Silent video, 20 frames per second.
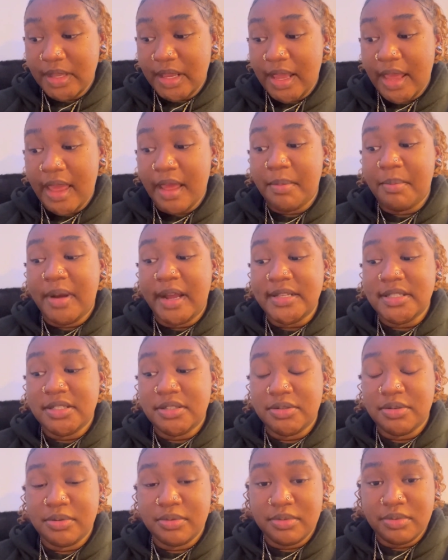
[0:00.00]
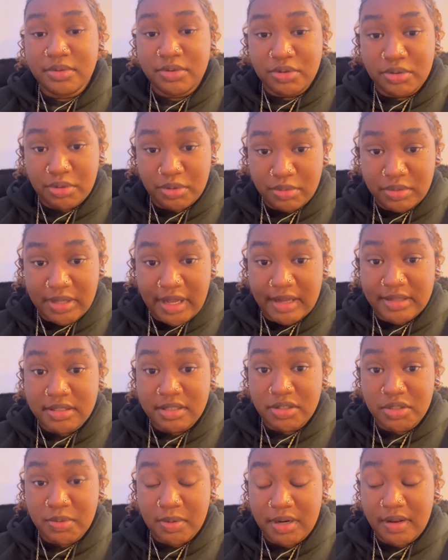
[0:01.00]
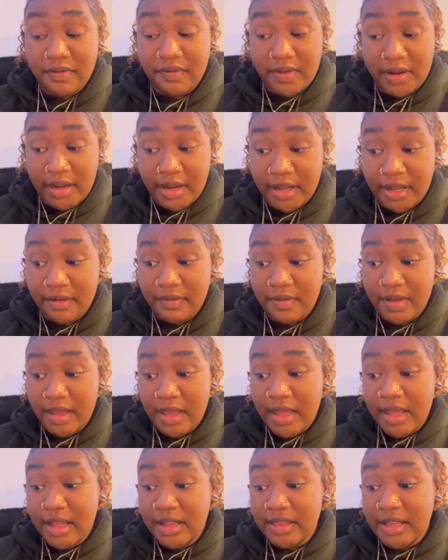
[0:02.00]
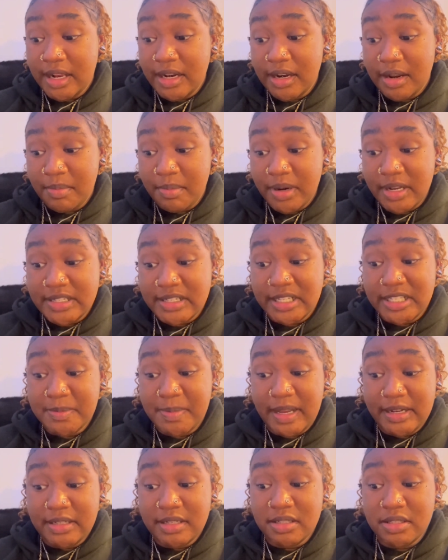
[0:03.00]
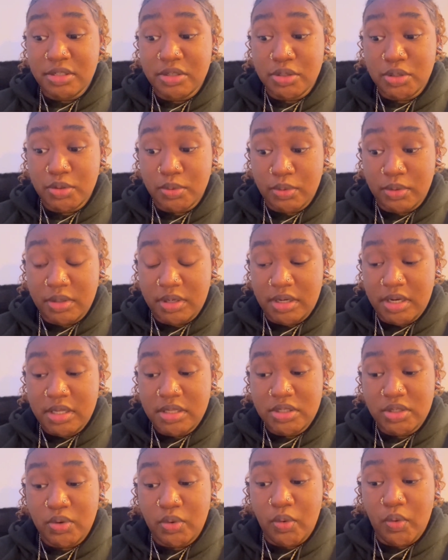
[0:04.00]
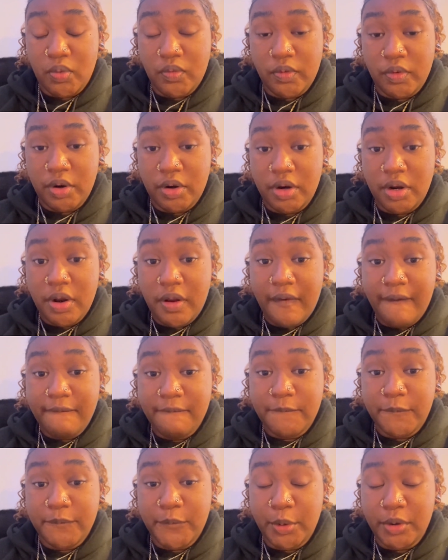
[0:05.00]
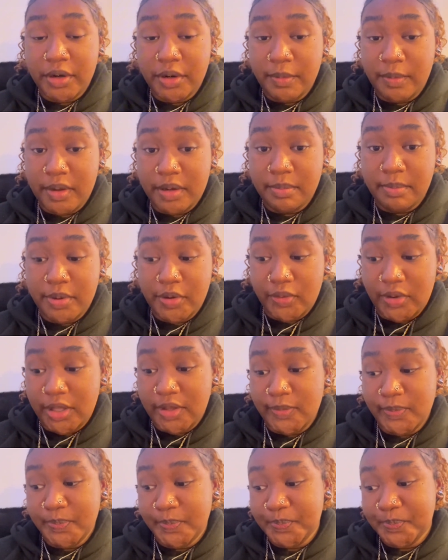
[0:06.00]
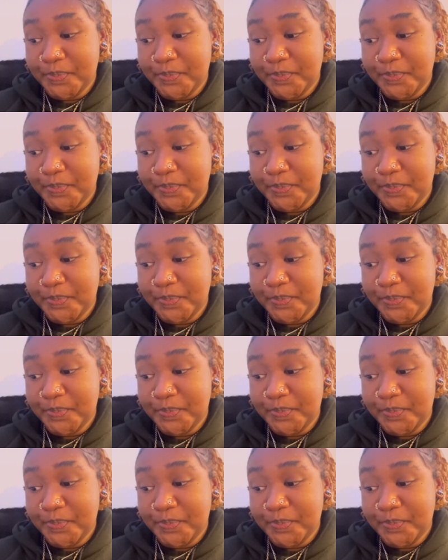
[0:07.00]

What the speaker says: And by 2025, that number is expected to soar to over $41 billion.